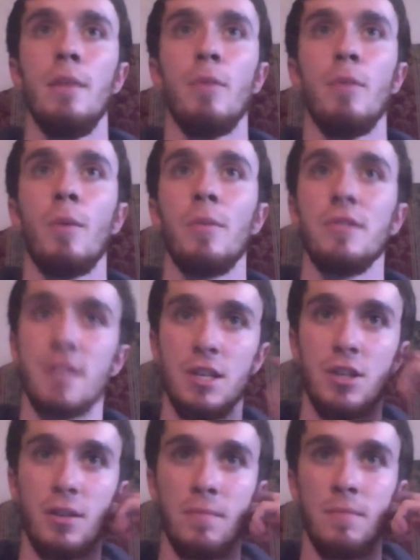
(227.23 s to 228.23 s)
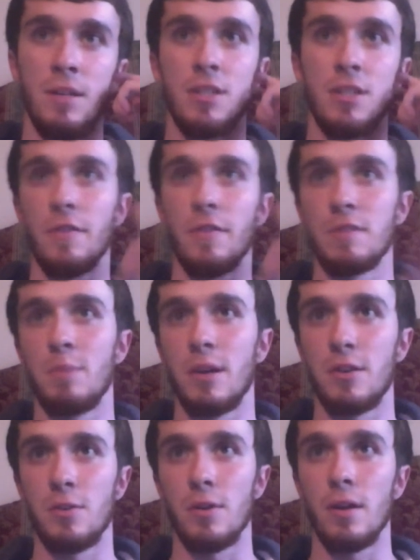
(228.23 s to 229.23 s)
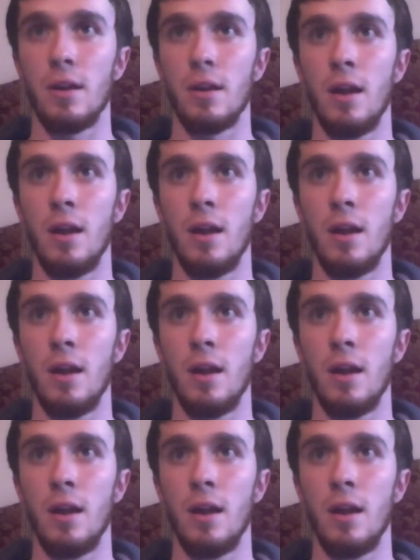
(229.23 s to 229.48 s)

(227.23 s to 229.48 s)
Polymerization, self-explanatory.